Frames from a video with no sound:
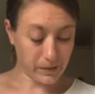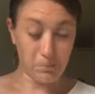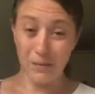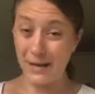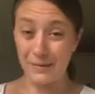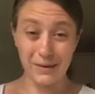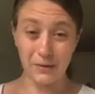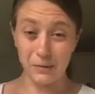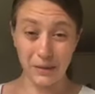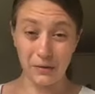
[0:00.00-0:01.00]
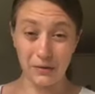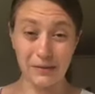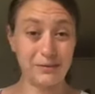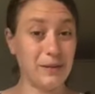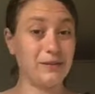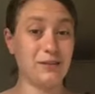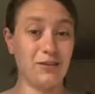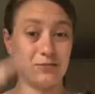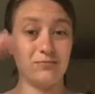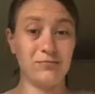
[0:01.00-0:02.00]
Maybe a little bit longer depending
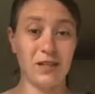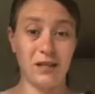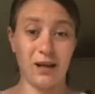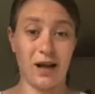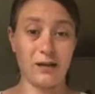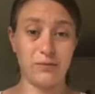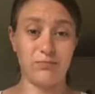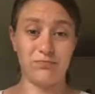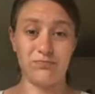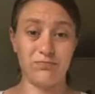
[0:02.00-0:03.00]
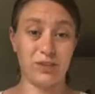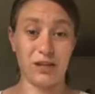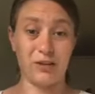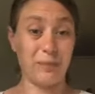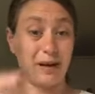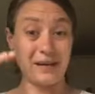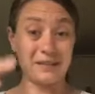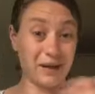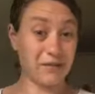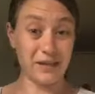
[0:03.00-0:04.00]
on how shallow your pan
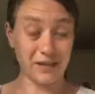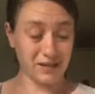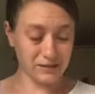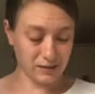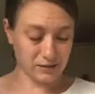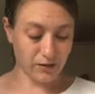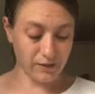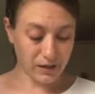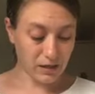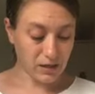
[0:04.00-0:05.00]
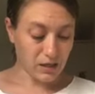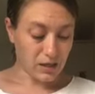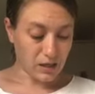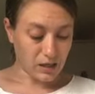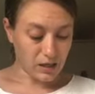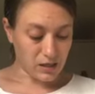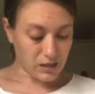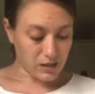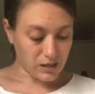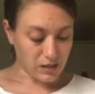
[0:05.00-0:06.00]
is, how thick it is, things like that.
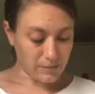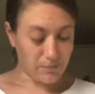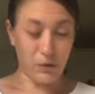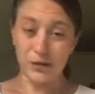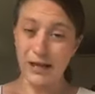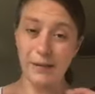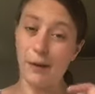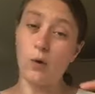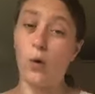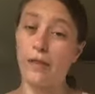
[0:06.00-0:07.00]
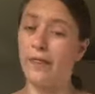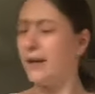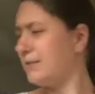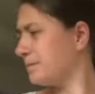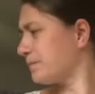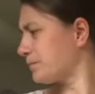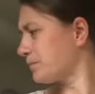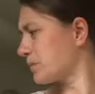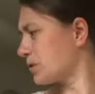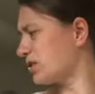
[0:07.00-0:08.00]
Mine came out quite thin,
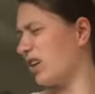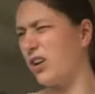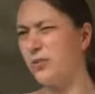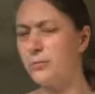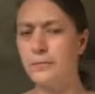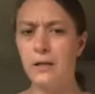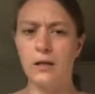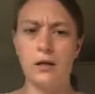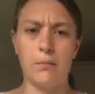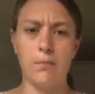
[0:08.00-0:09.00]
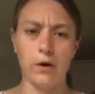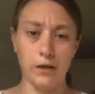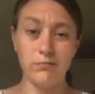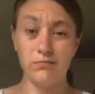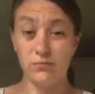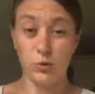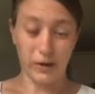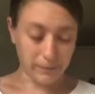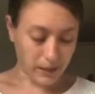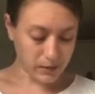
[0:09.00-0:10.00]
so mine
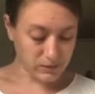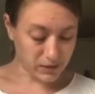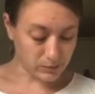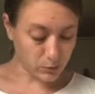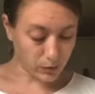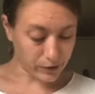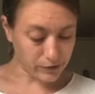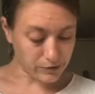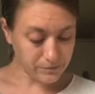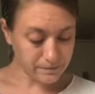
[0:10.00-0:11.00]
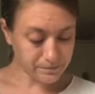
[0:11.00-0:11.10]
20 minutes and it was quite good.